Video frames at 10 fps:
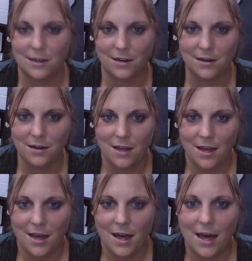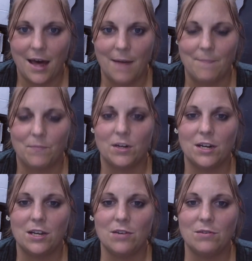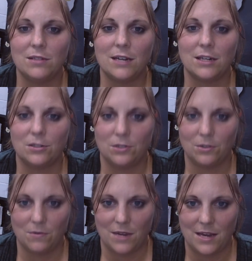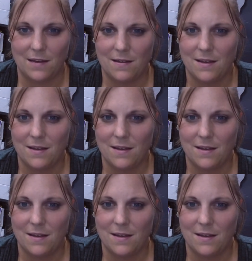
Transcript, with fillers: here, um, we're going to use Artsonia.